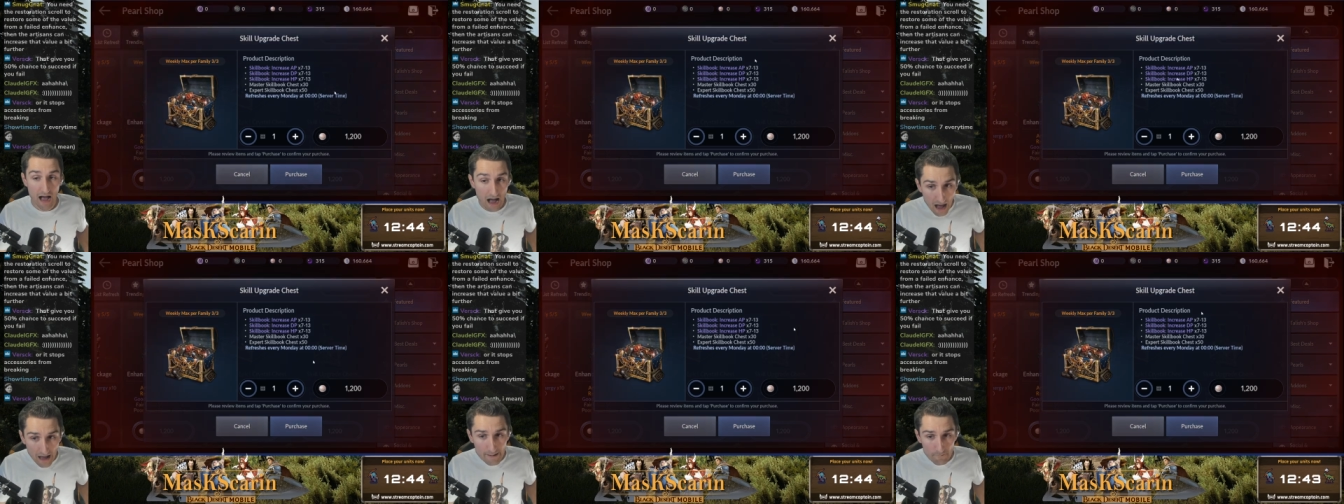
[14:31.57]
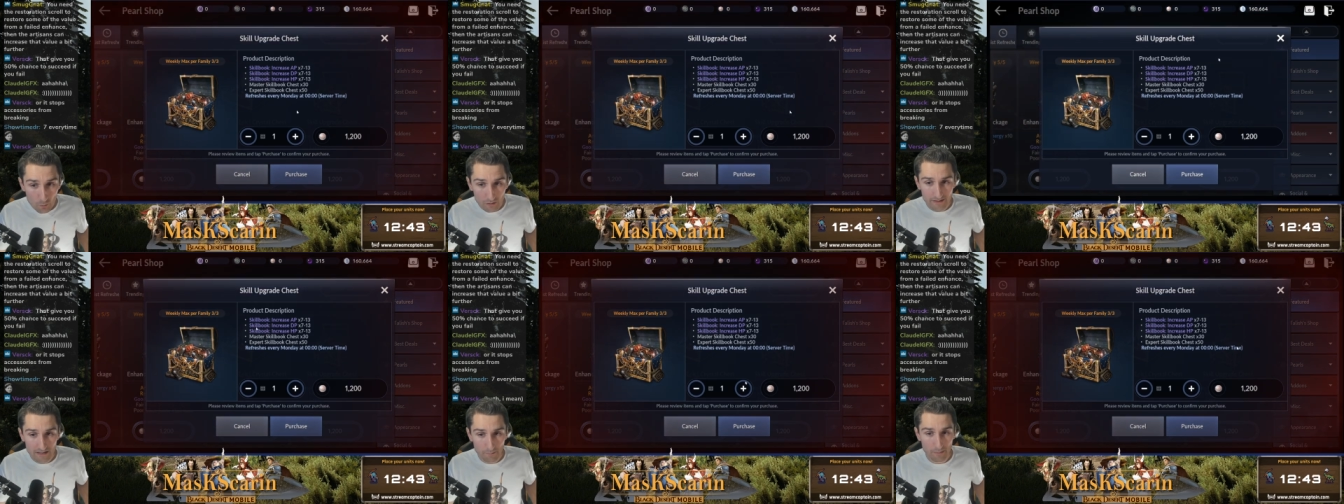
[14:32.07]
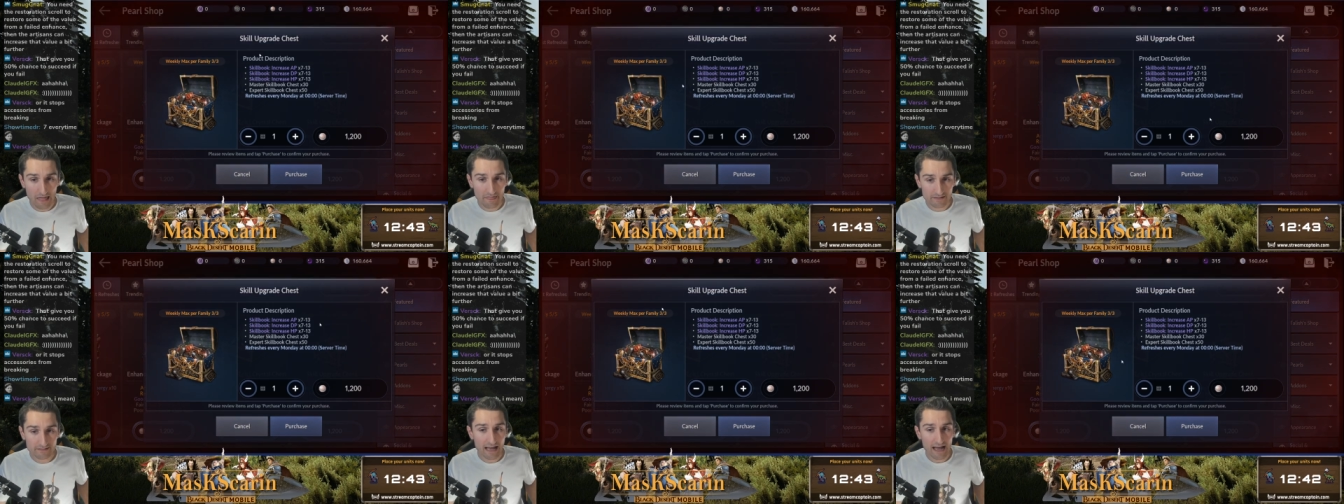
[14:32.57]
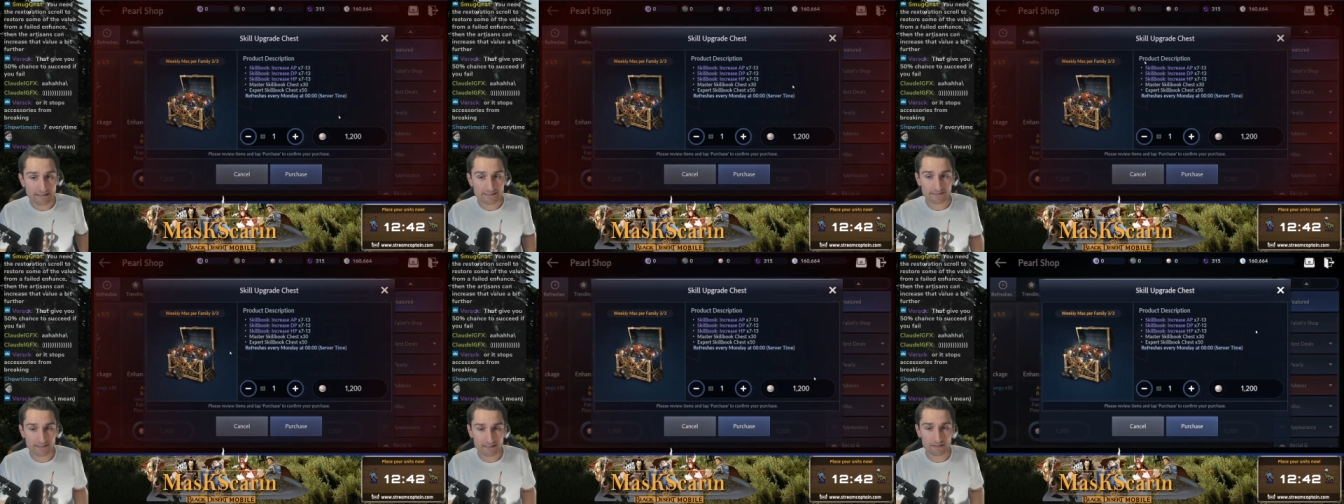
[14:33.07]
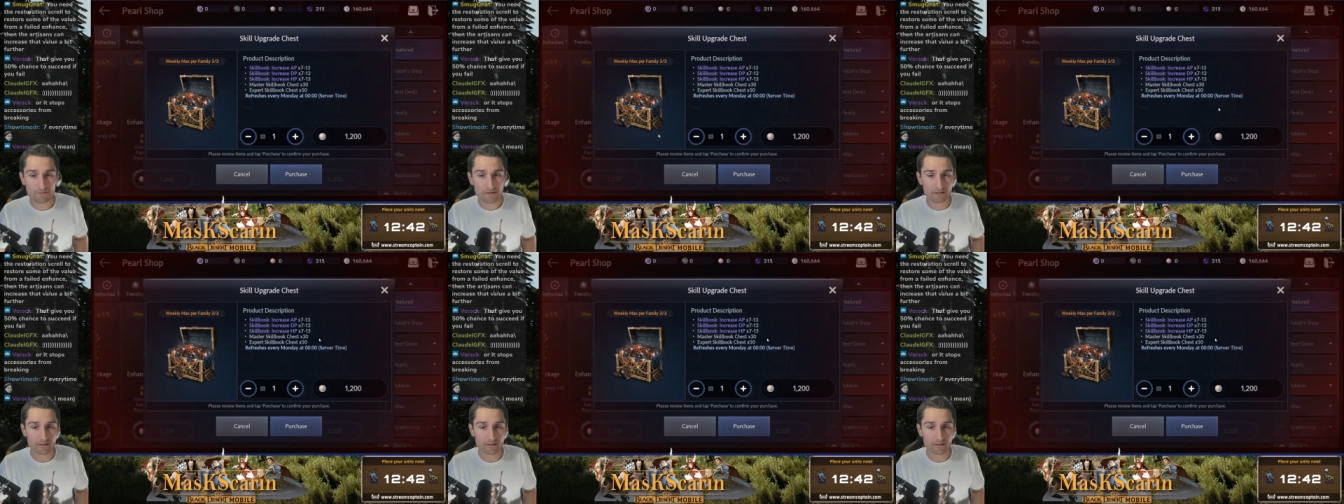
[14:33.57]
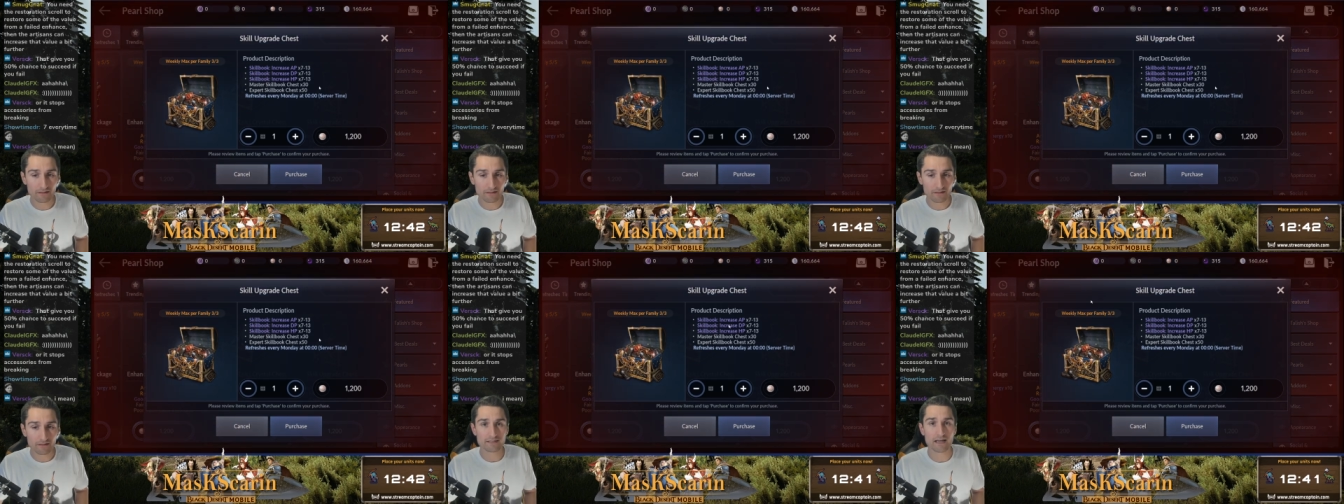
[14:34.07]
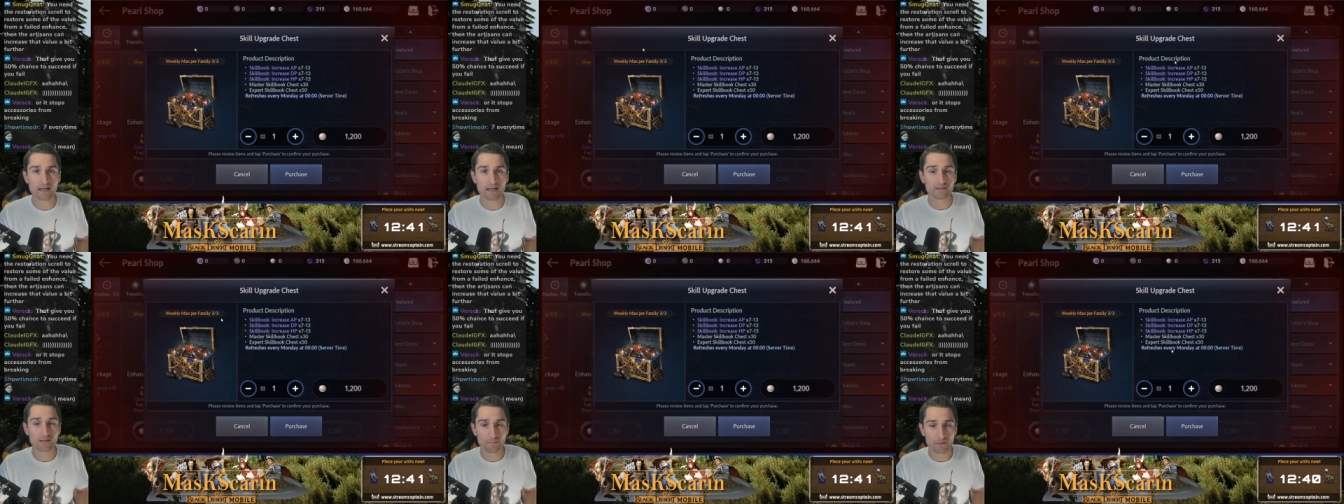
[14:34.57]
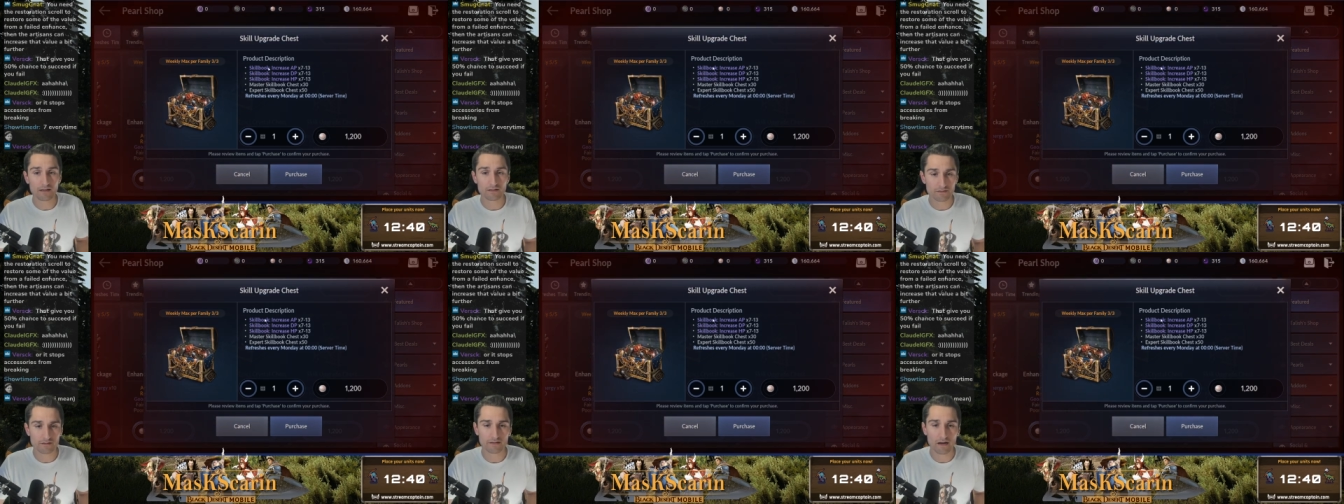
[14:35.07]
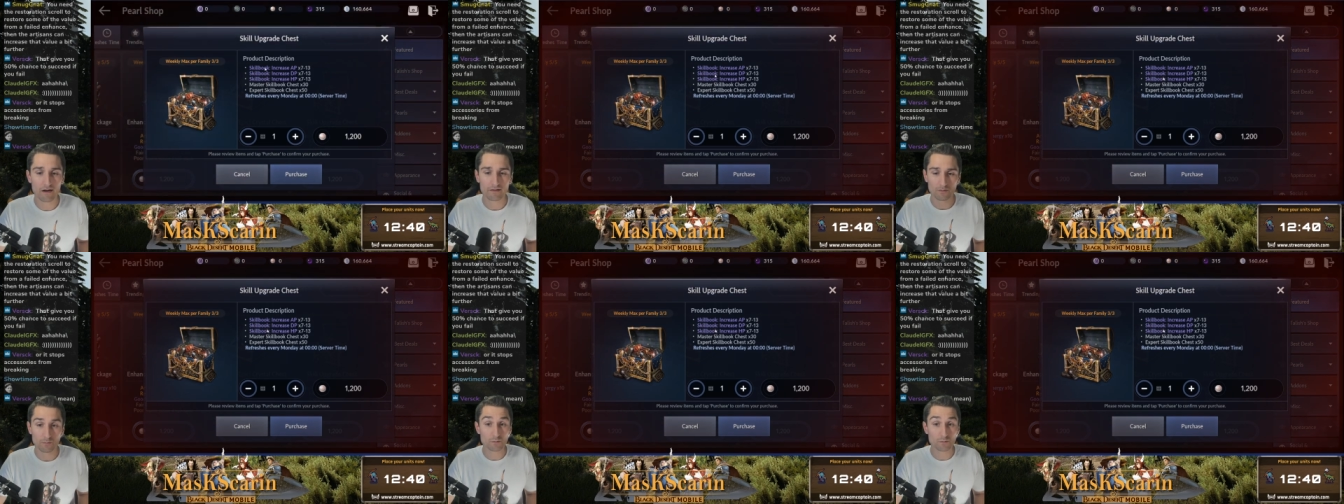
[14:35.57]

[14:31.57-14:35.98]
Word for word: I'm willing to bet this adds significantly more than 10 CP to your character,